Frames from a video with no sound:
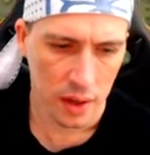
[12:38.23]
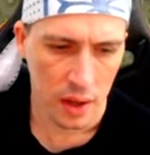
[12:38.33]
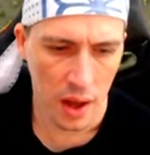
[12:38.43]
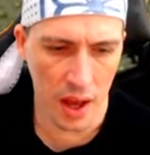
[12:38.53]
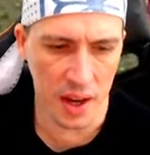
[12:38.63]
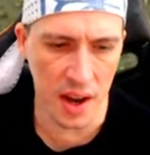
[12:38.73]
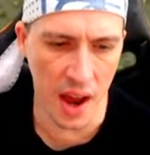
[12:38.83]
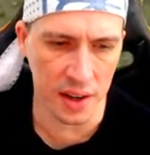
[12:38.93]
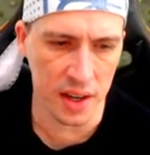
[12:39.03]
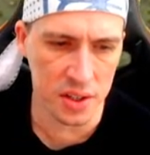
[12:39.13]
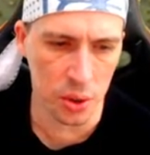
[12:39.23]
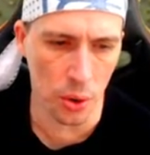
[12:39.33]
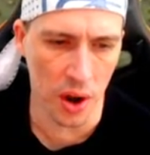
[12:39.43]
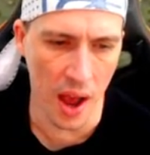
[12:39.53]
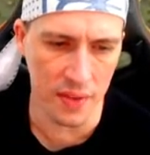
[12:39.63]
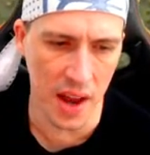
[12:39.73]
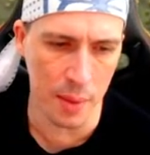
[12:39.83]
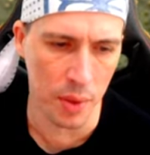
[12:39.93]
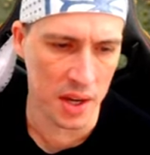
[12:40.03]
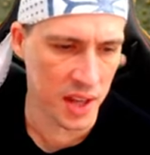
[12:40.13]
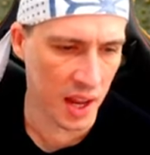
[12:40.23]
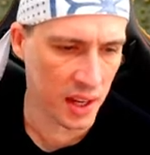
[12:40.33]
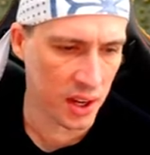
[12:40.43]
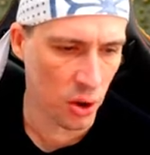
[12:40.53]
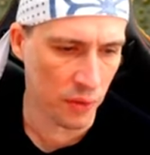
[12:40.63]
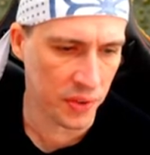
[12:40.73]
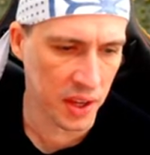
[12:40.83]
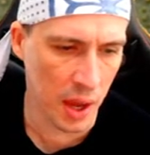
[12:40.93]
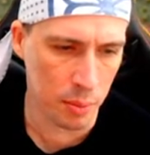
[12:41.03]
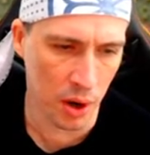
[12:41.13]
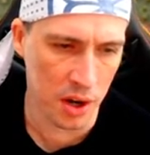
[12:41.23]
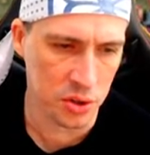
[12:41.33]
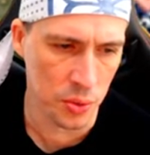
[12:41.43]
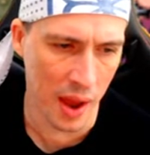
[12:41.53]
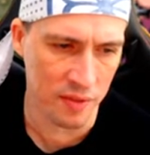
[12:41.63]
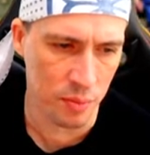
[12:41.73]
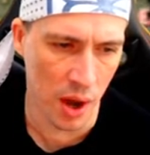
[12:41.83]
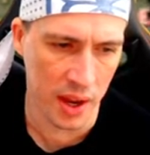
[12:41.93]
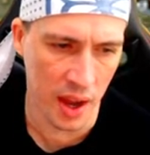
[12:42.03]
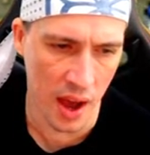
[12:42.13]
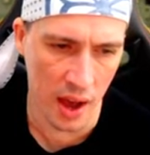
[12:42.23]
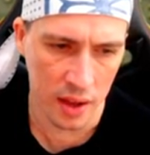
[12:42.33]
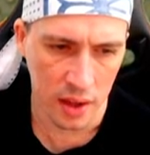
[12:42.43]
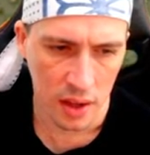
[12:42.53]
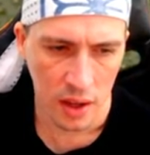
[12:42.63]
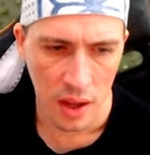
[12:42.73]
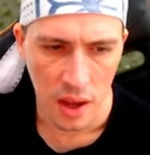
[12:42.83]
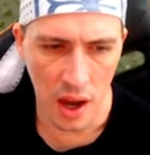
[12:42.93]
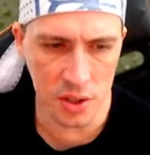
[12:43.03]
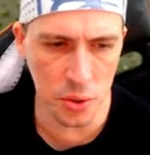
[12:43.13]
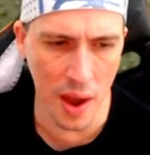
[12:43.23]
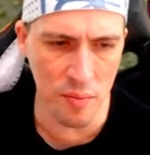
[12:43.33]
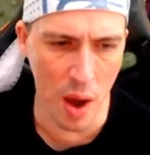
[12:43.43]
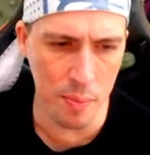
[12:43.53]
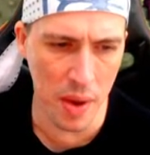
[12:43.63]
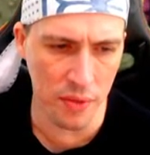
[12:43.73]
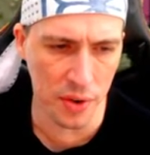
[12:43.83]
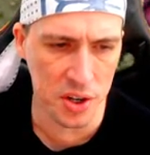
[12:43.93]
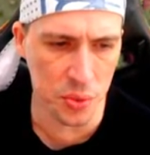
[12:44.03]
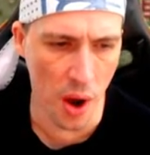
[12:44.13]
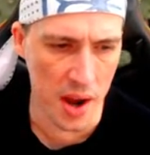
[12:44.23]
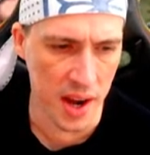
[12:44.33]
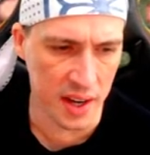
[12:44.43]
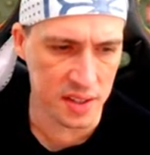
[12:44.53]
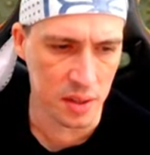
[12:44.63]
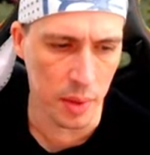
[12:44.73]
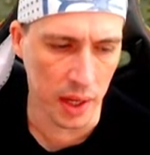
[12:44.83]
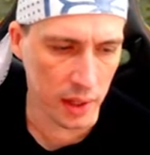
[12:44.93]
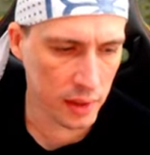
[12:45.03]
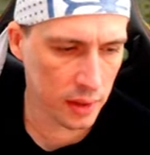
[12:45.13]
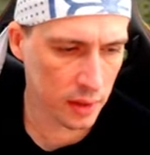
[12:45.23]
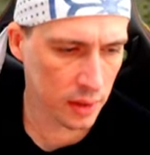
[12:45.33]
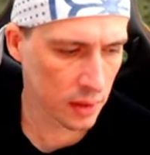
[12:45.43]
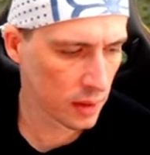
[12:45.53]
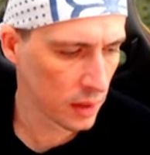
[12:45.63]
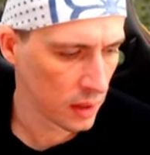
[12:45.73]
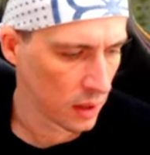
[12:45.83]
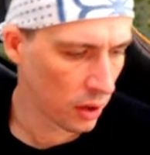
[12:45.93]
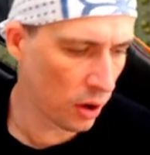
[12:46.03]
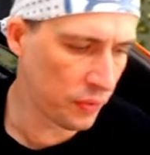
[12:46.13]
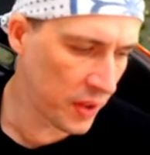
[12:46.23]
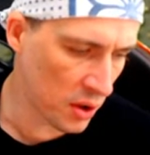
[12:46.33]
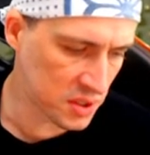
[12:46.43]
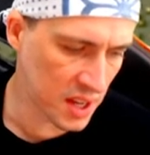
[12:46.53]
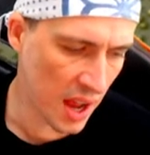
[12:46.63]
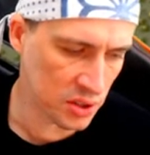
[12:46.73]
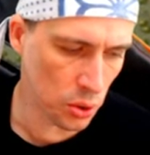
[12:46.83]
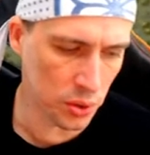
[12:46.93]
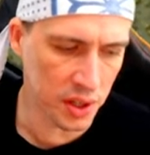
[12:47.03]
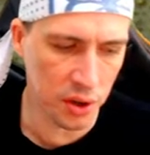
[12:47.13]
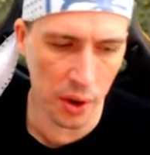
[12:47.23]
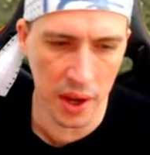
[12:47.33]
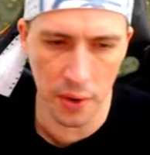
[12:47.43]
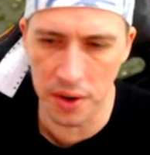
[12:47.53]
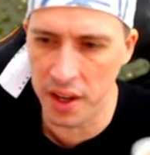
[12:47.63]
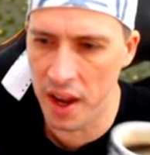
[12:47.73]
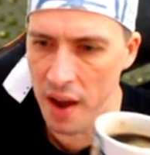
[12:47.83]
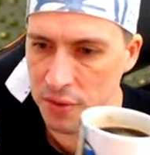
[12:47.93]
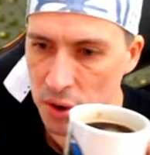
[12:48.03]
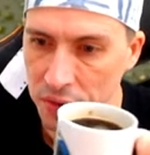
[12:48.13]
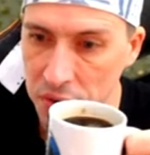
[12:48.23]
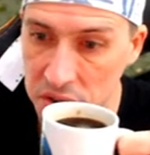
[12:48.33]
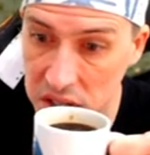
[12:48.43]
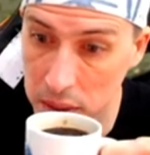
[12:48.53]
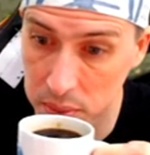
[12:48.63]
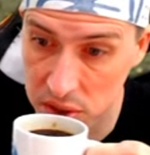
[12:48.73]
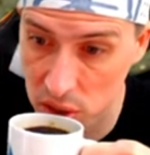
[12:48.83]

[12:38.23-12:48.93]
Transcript: I could hardly talk. I haven't had my daily coffee yet, but I do have my beverage right next to me. Hopefully, I'll start talking coherently after a few sips.